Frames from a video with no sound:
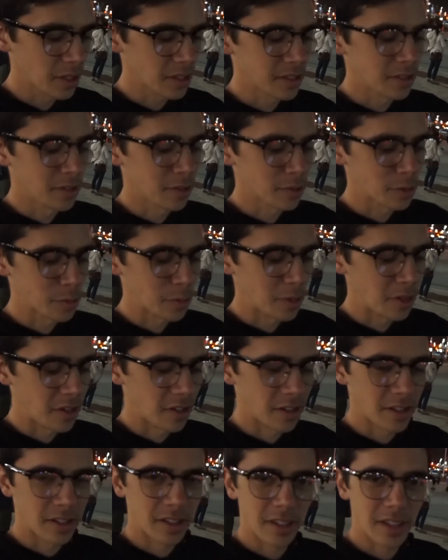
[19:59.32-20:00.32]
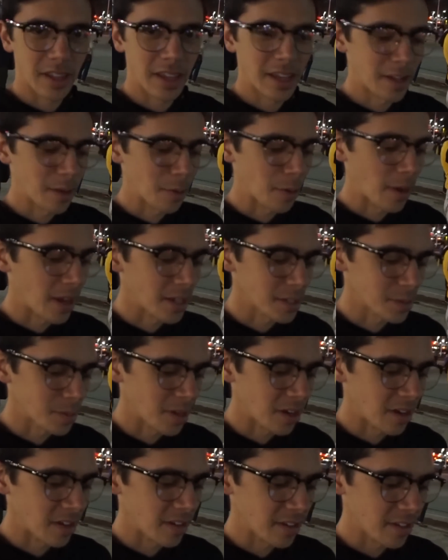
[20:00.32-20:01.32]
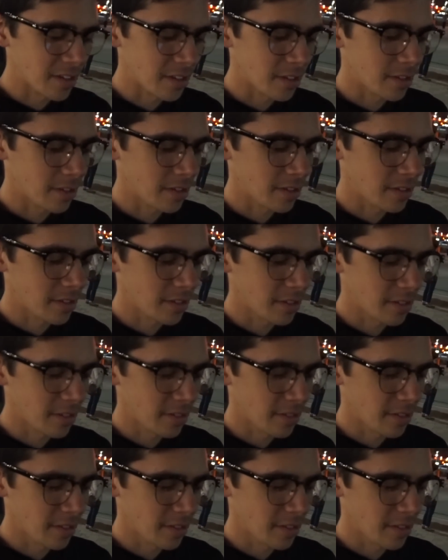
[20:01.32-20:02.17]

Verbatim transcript: gets an Ultra Ball and a Razz Berry. Yes!